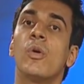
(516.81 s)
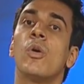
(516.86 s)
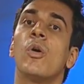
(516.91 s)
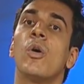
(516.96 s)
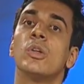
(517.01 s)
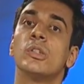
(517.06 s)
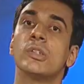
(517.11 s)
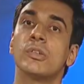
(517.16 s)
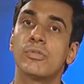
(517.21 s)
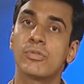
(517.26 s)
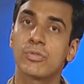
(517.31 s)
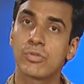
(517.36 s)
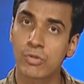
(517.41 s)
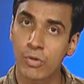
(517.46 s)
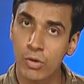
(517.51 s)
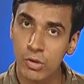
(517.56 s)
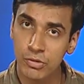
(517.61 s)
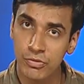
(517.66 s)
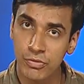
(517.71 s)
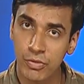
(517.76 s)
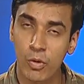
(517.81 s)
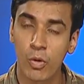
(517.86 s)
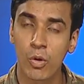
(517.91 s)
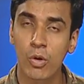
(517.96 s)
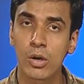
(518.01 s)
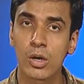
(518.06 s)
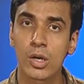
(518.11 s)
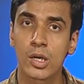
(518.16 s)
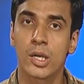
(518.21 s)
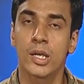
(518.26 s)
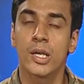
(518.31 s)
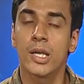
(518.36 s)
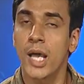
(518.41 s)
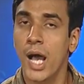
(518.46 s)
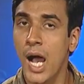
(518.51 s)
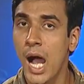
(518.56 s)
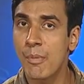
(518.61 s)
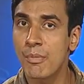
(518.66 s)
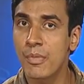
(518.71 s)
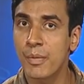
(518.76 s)
on the 4th floor,
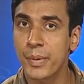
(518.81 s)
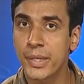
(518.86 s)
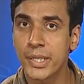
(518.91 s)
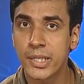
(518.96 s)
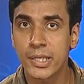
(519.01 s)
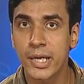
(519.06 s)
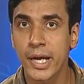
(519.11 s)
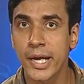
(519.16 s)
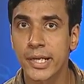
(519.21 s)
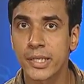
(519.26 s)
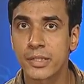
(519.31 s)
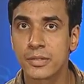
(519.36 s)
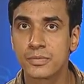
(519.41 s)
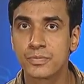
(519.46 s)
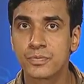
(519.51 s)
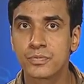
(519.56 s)
I am a bit tired.